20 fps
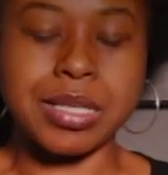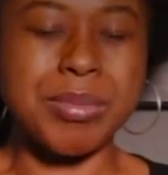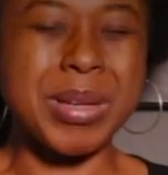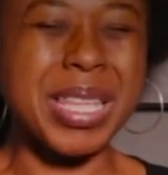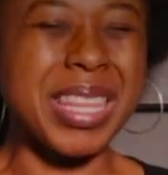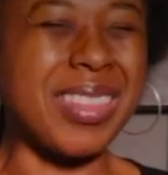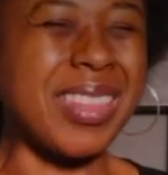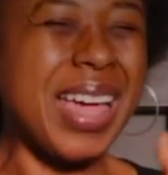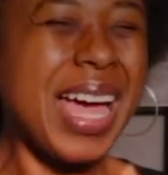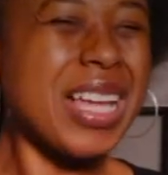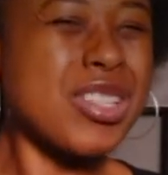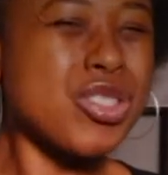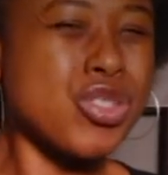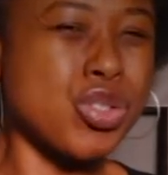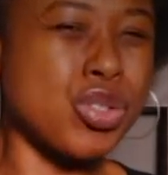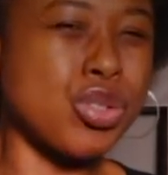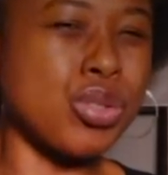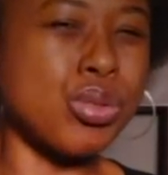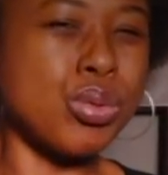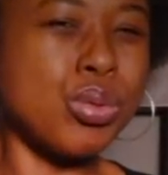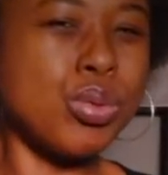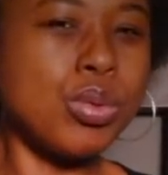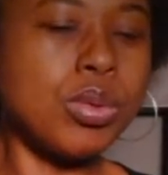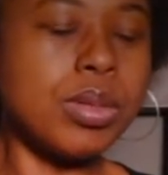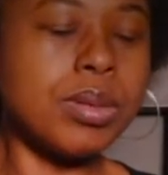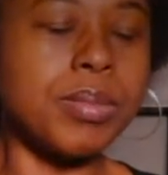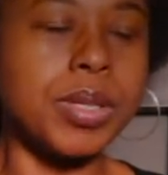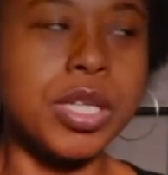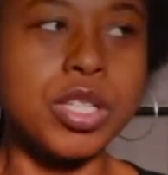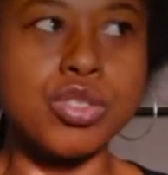I mean, that
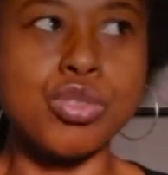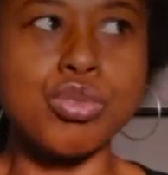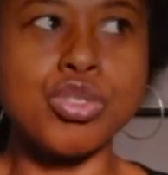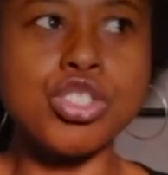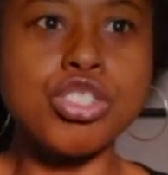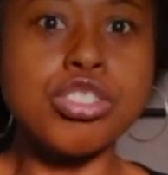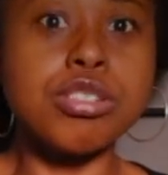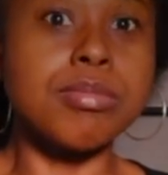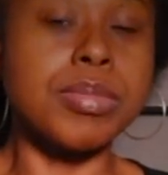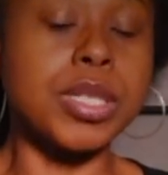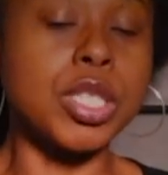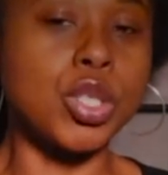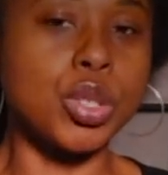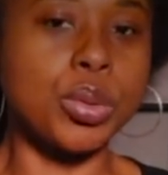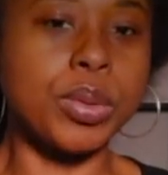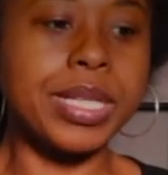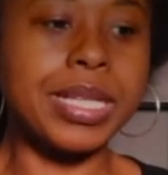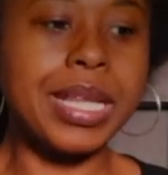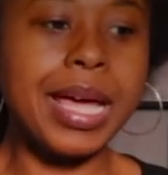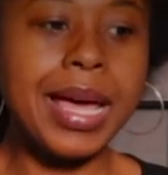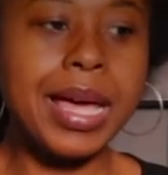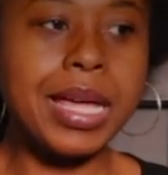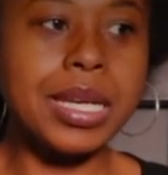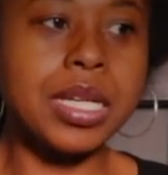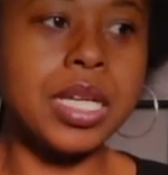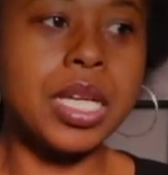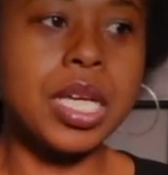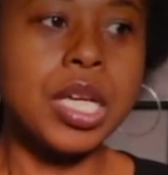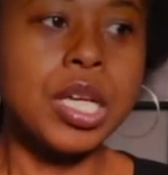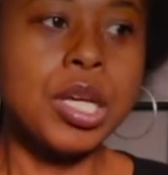too, because you shouldn't be doing that.
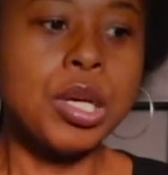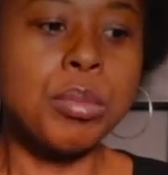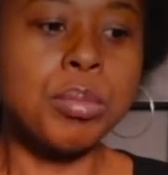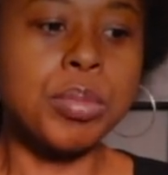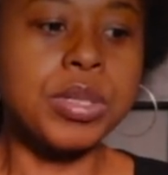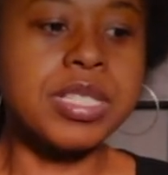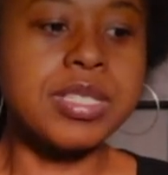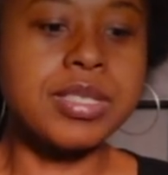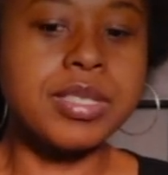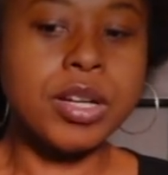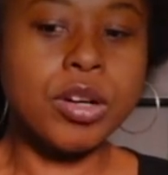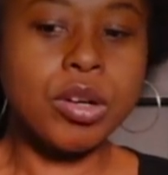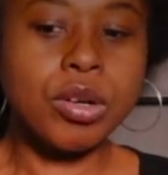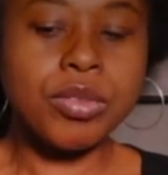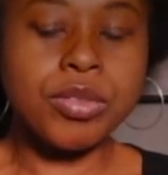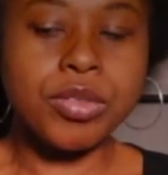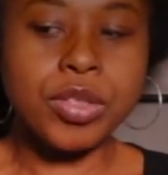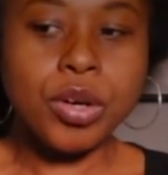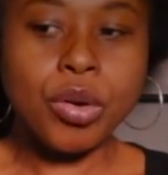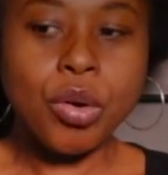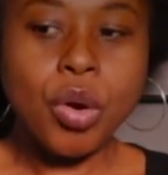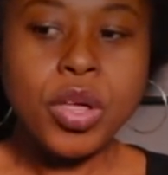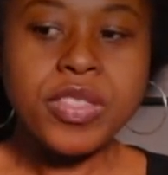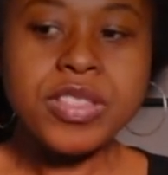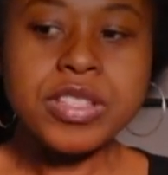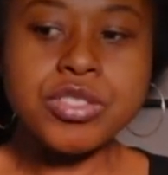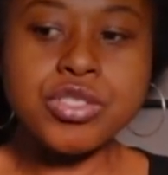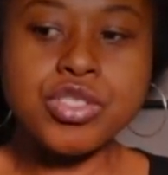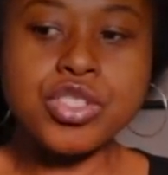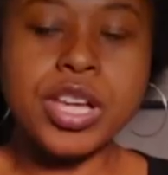But is they're on
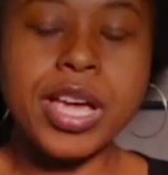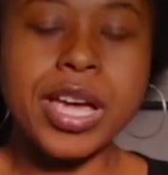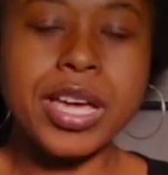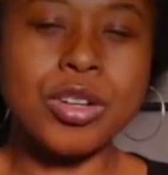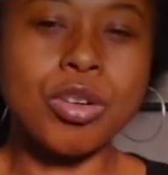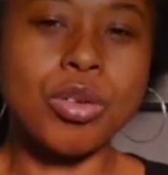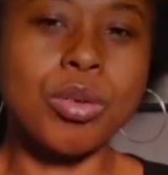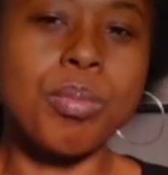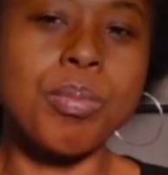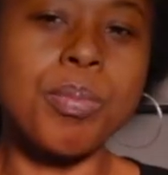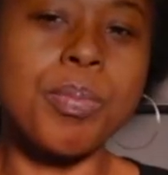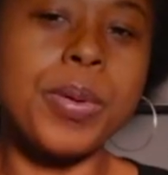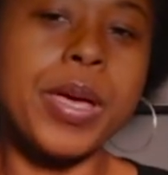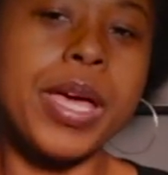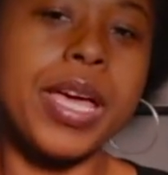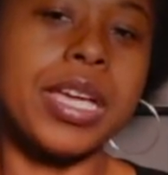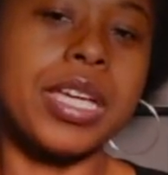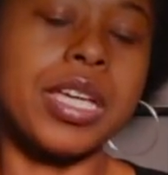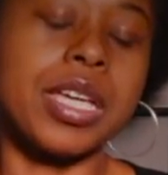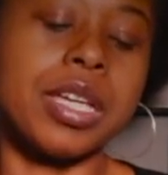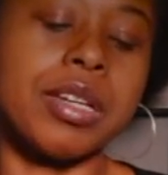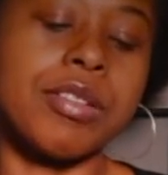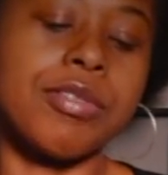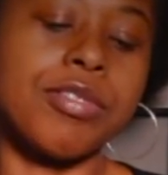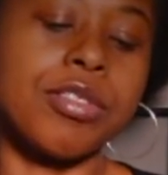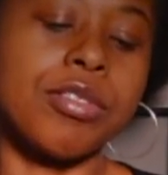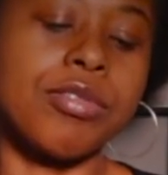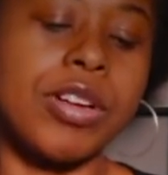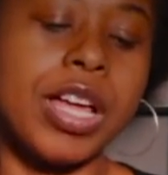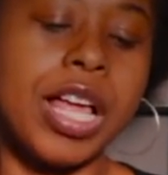this channel begging
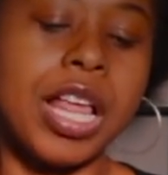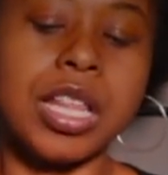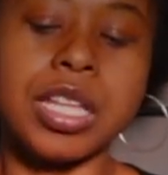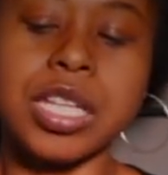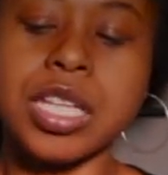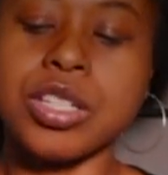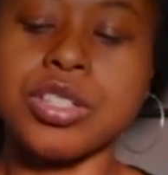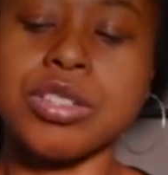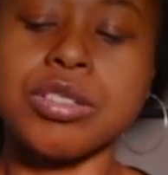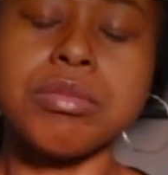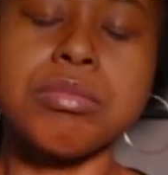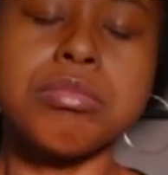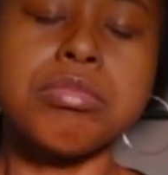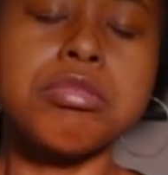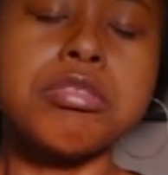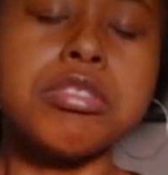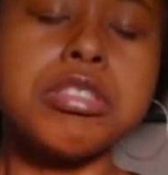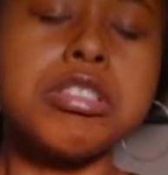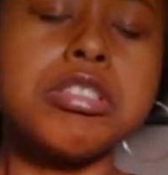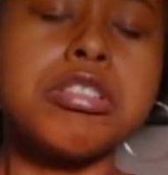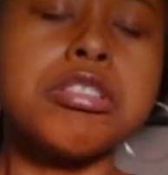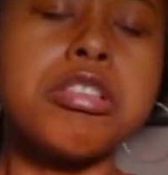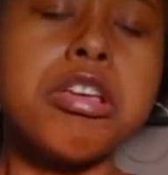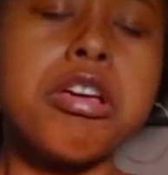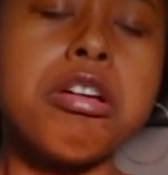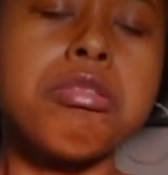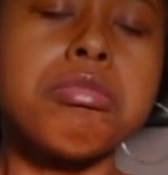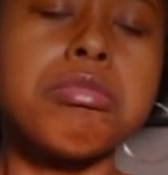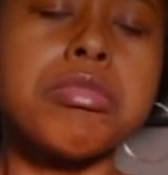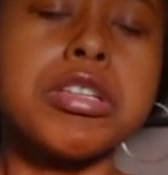for validation. Please
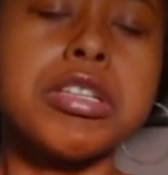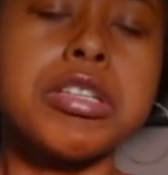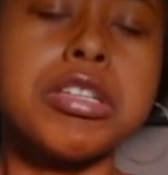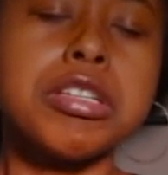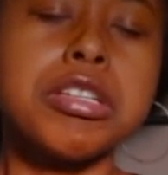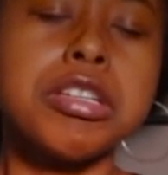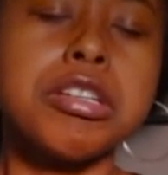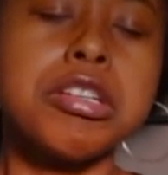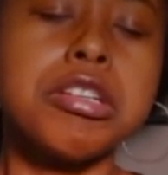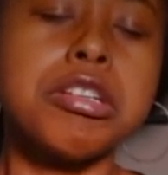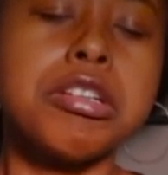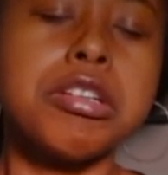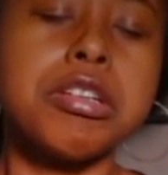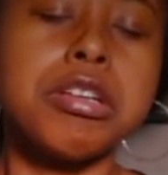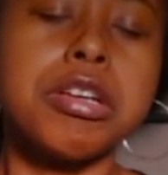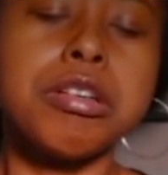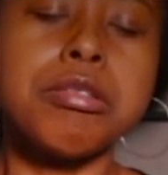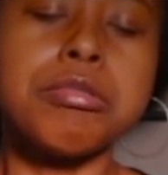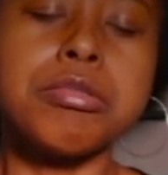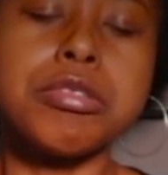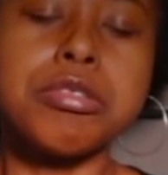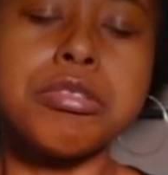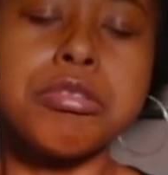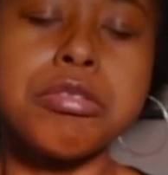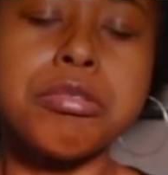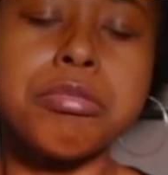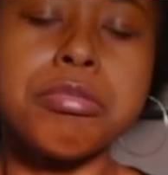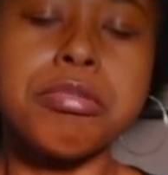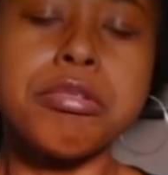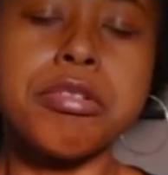help me. I'm so
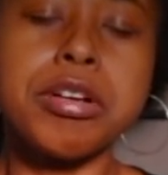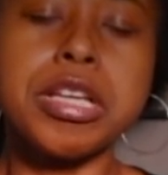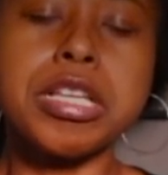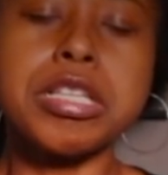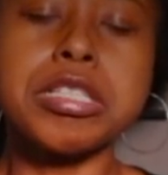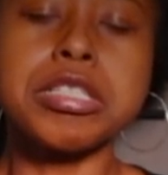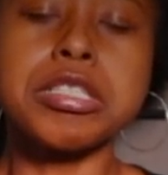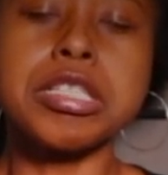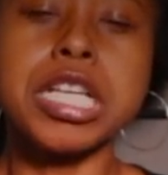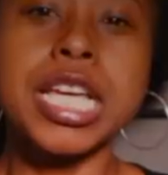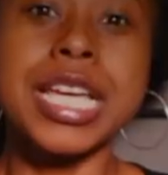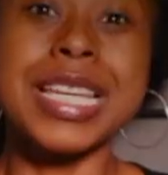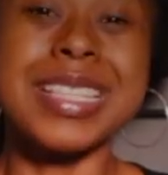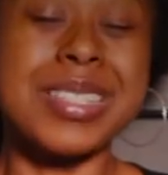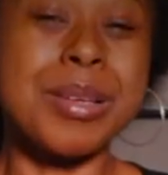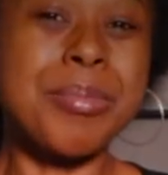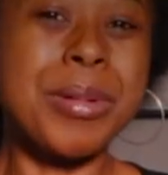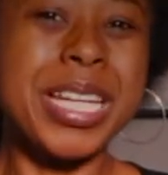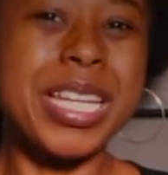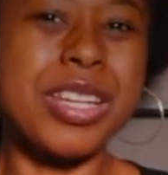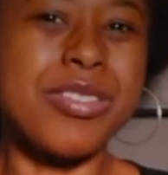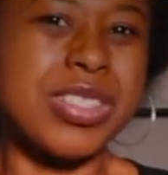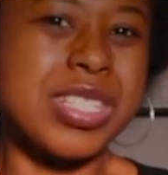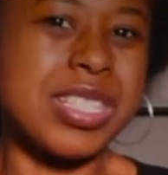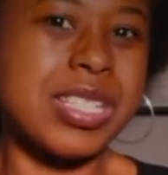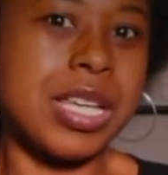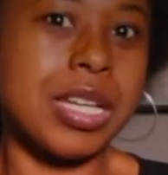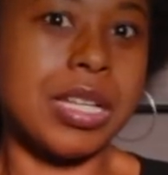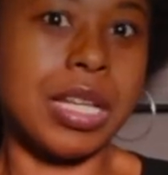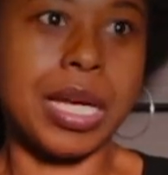depressed. Somebody even
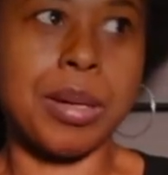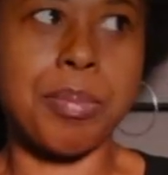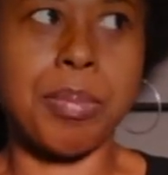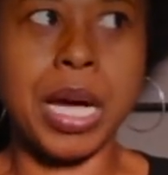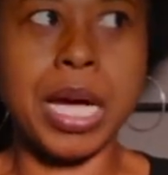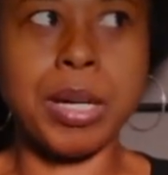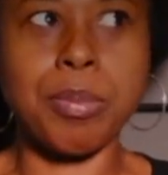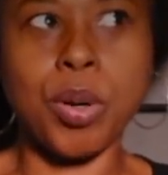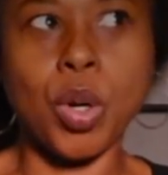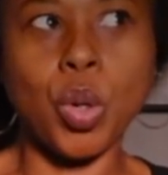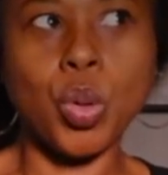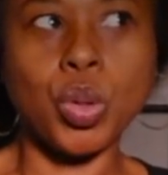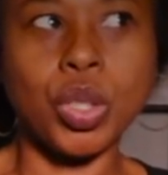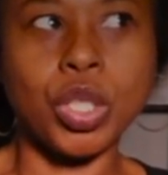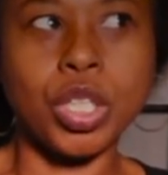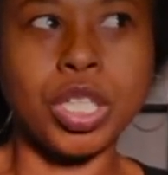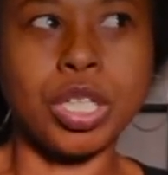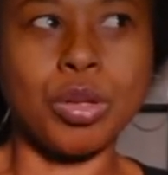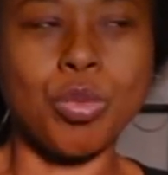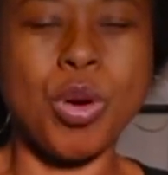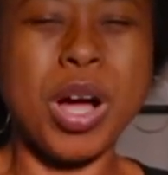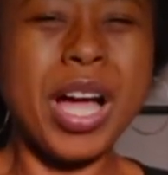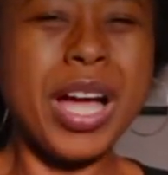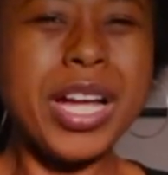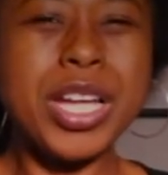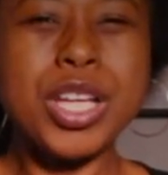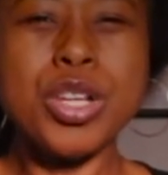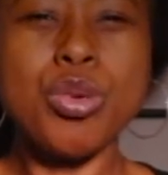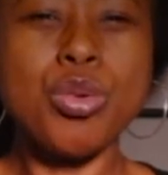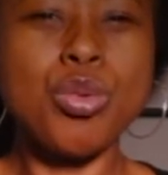said like bipolar.
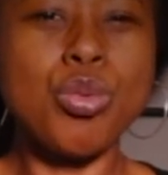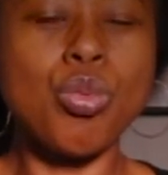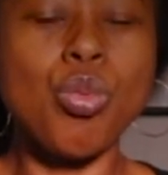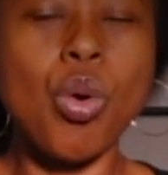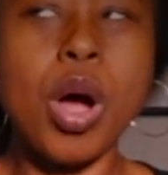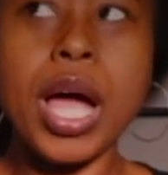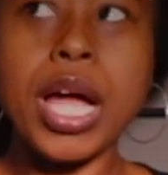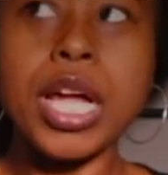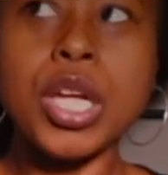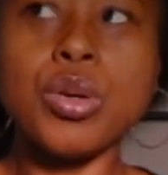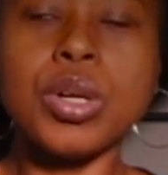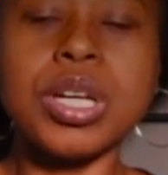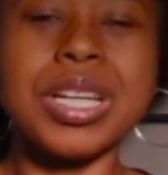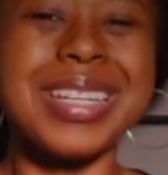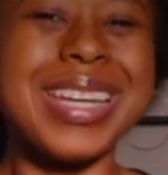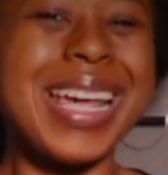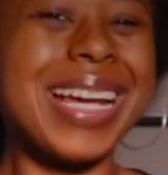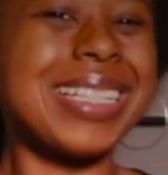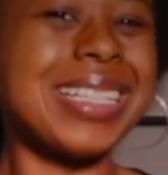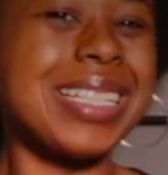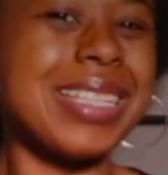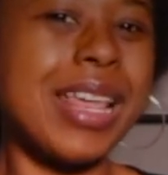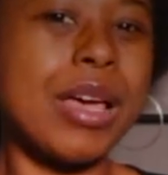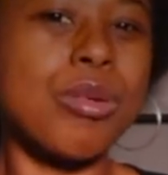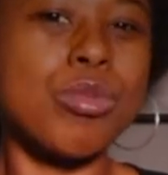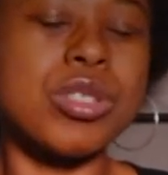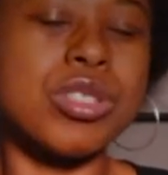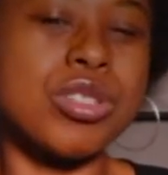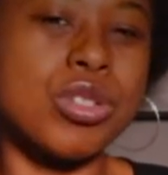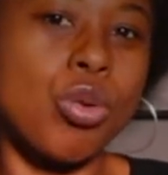Why are you connecting
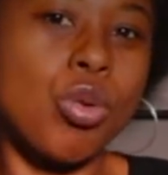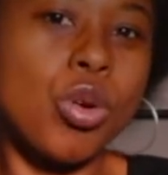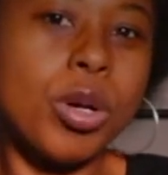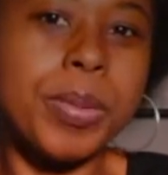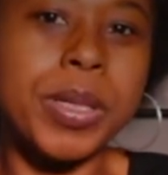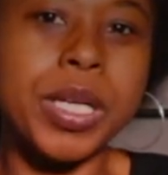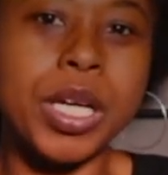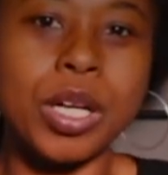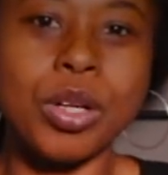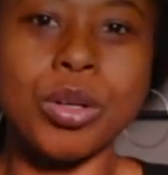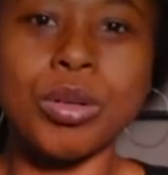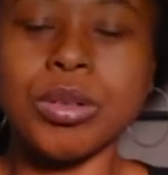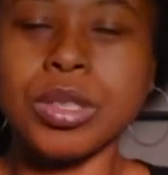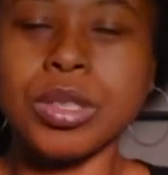that with Scorpio?